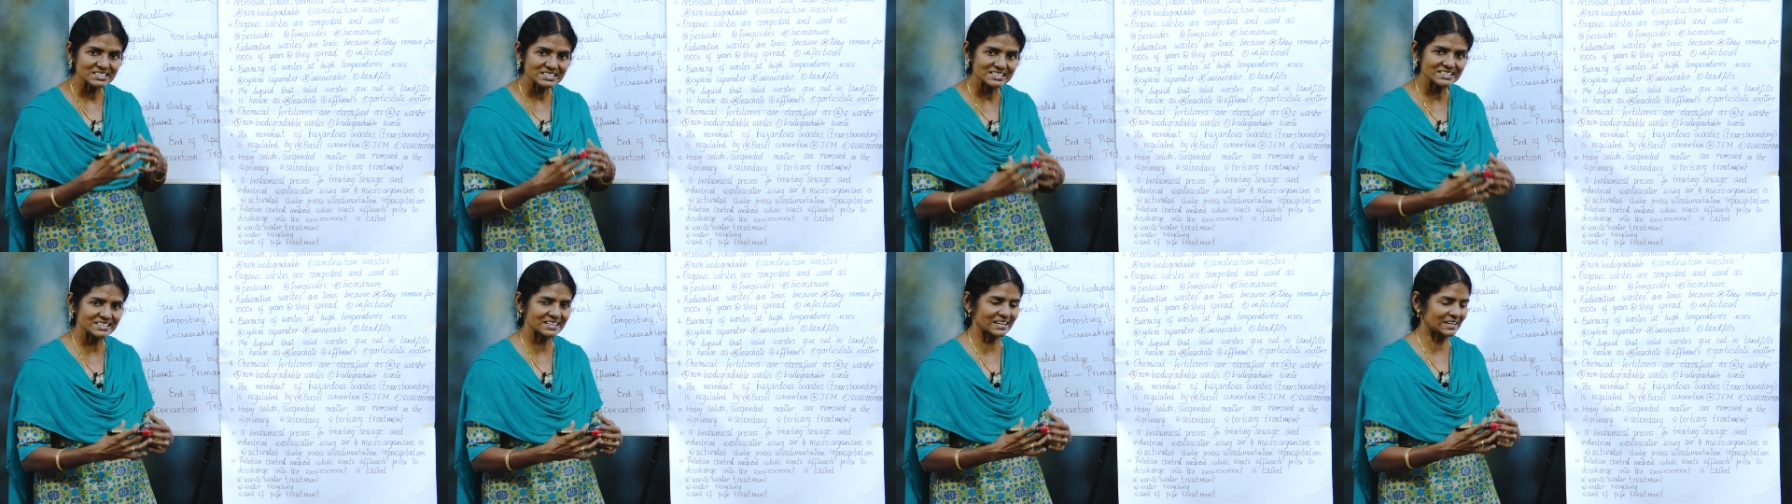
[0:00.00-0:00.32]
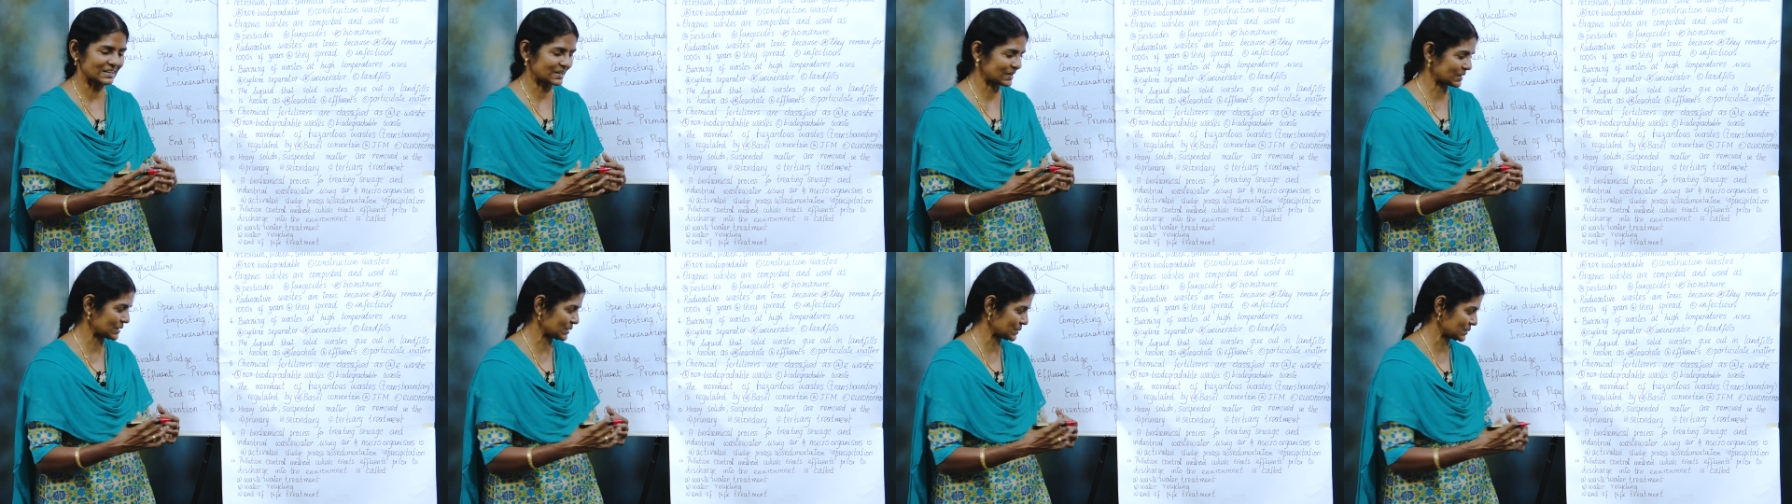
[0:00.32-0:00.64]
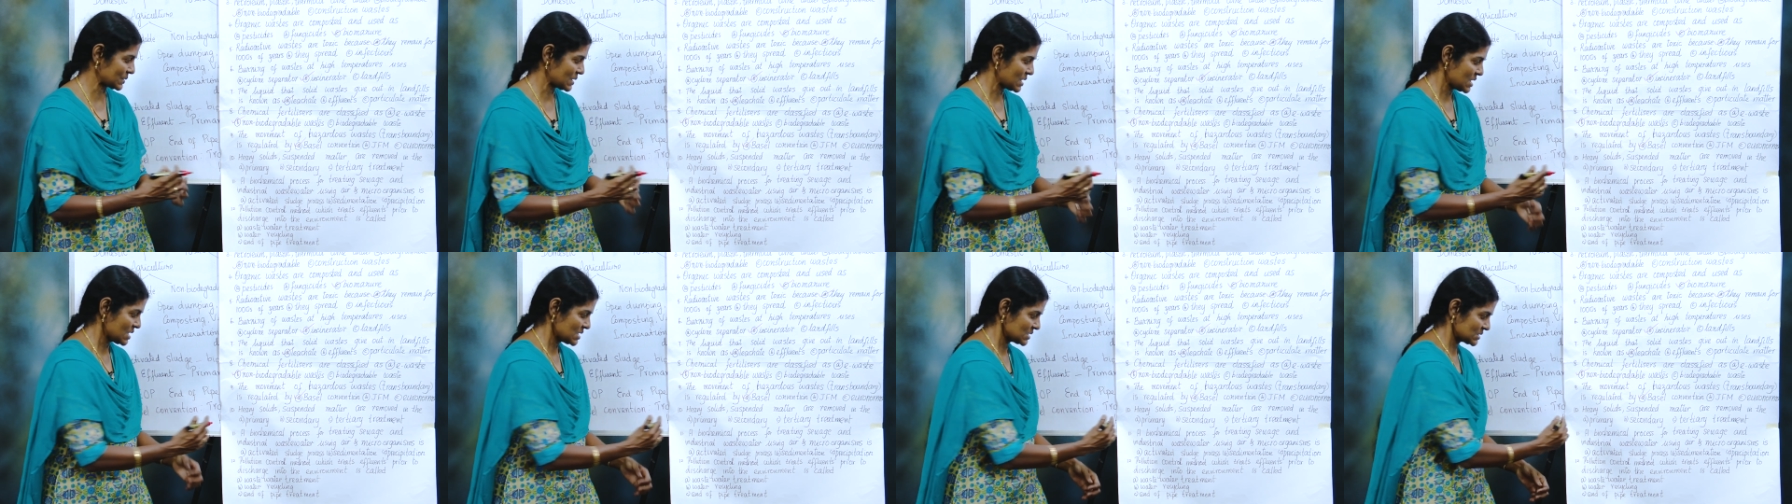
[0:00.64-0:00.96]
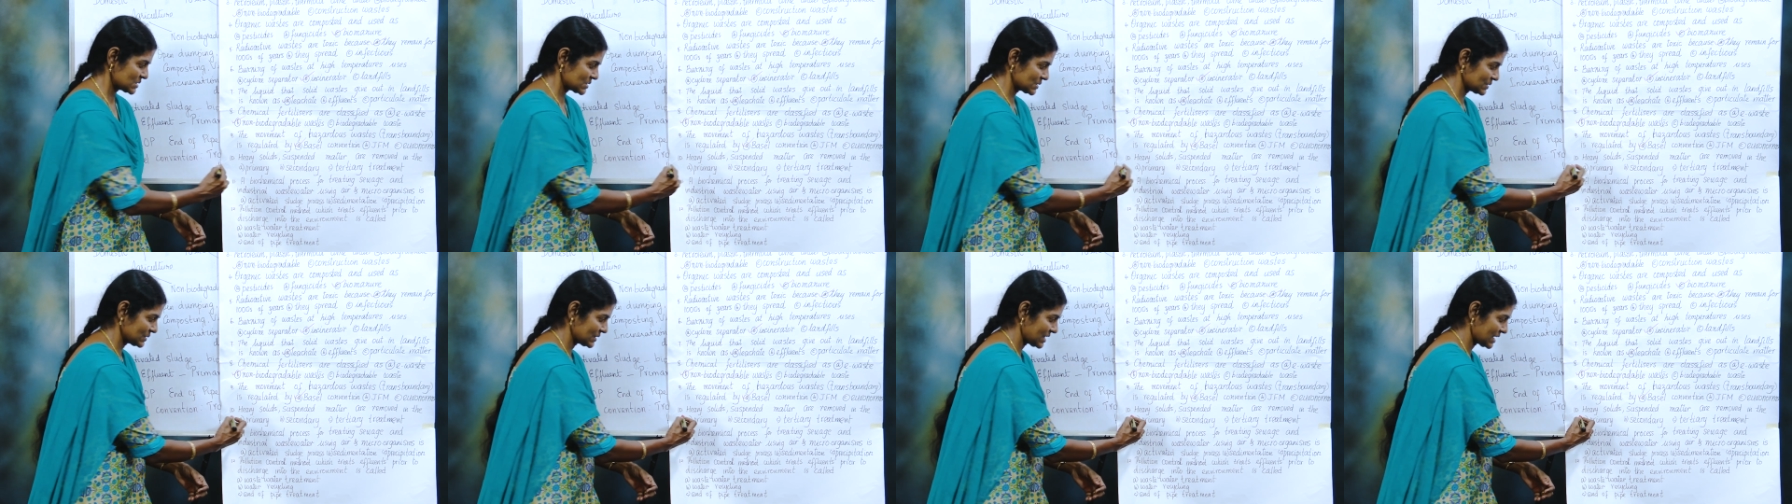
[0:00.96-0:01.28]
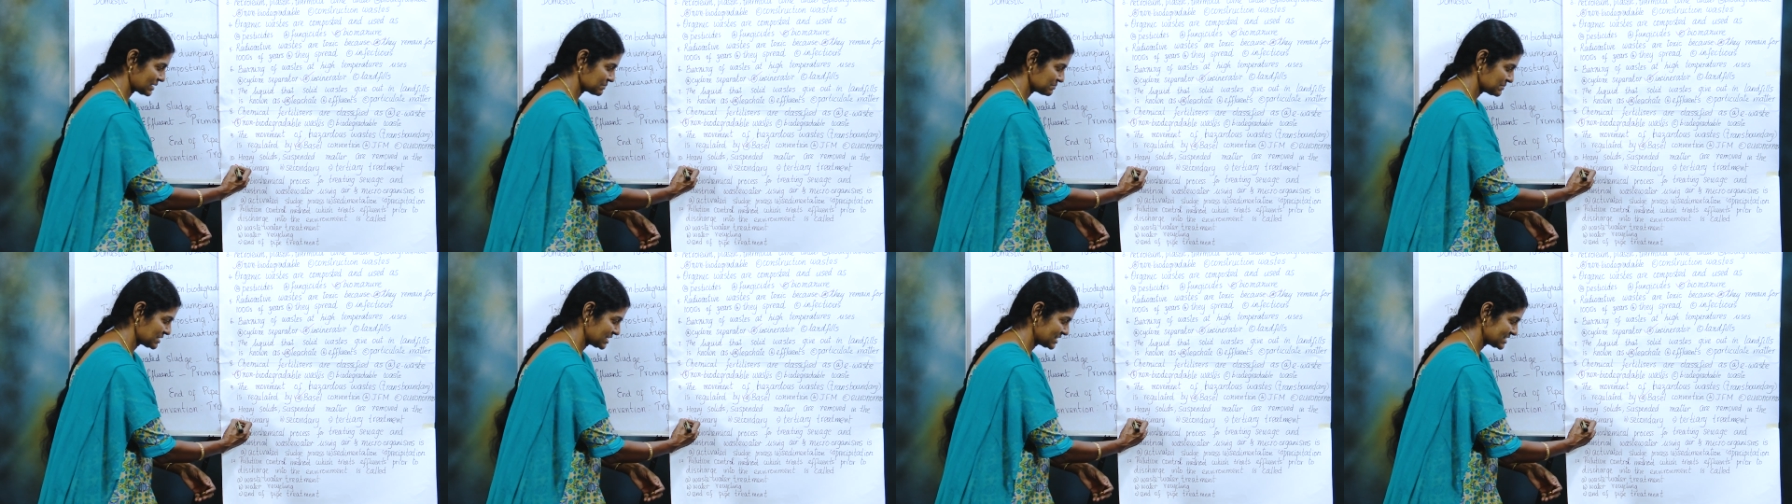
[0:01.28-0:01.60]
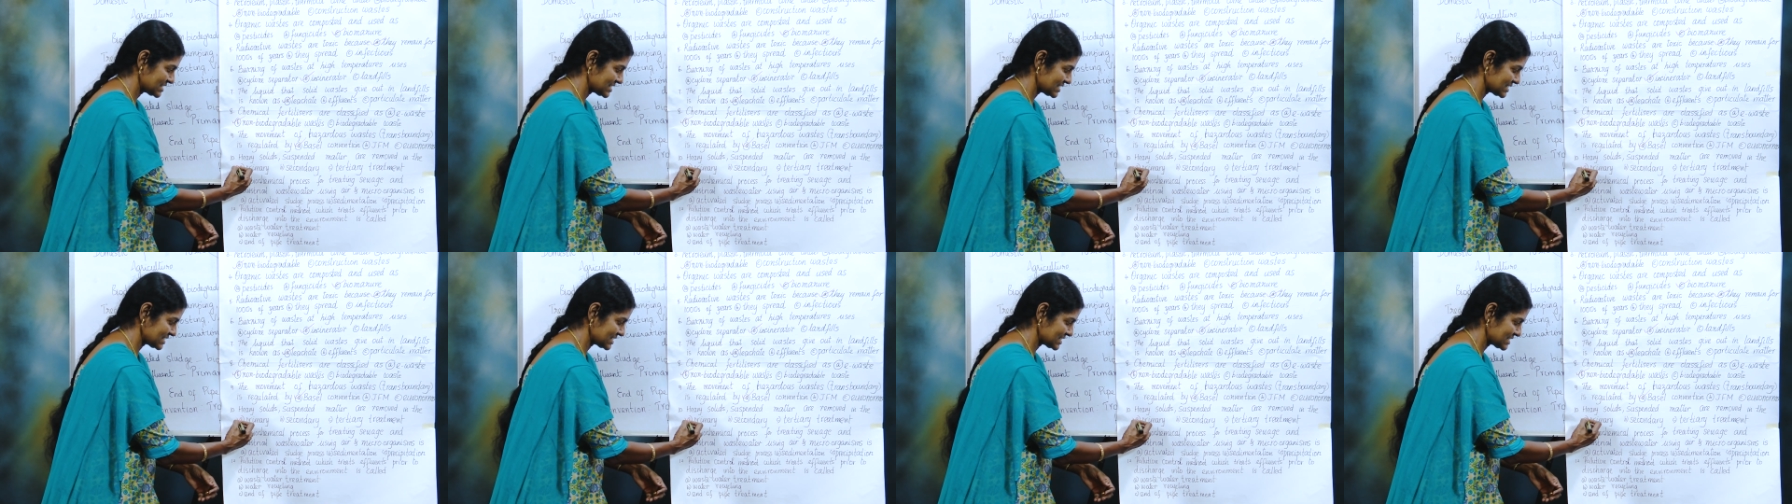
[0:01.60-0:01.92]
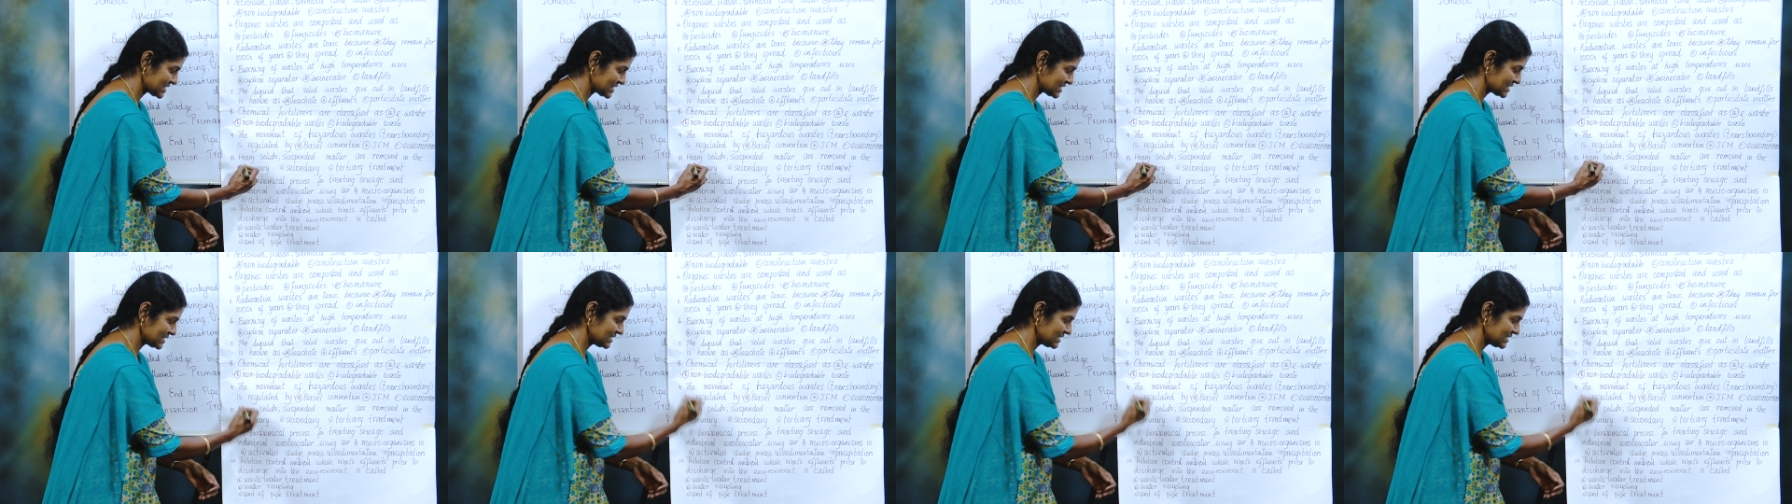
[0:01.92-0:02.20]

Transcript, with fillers: settle down. So that means it is